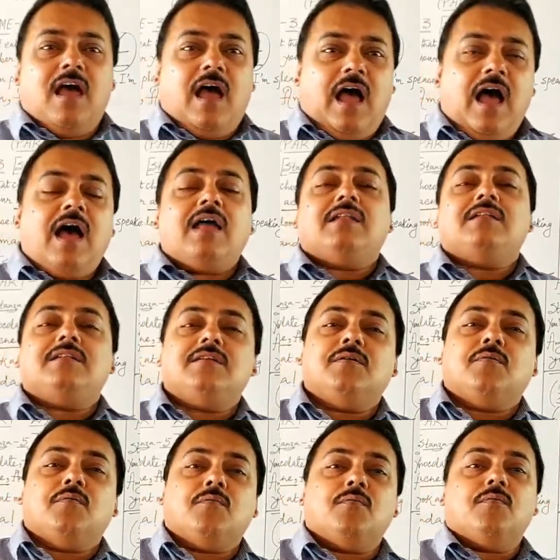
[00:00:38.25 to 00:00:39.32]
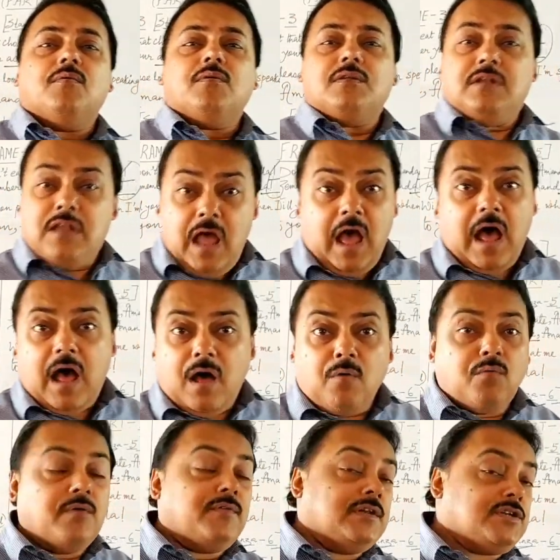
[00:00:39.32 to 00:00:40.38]
And
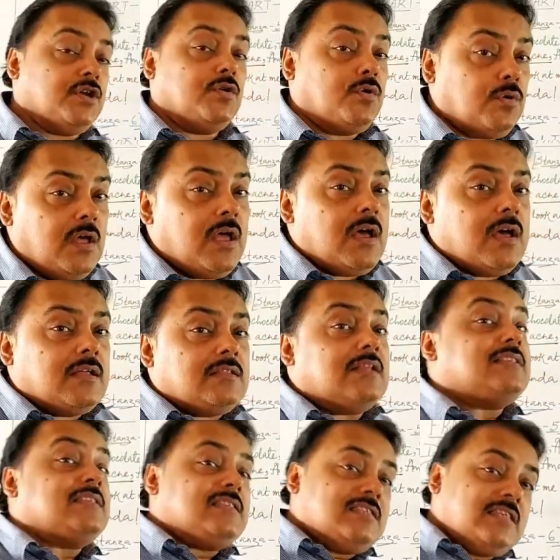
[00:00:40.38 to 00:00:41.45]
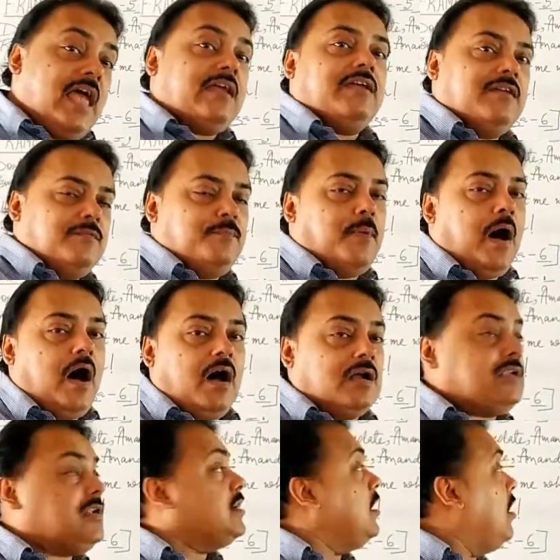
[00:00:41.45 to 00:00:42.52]
now we will do the second part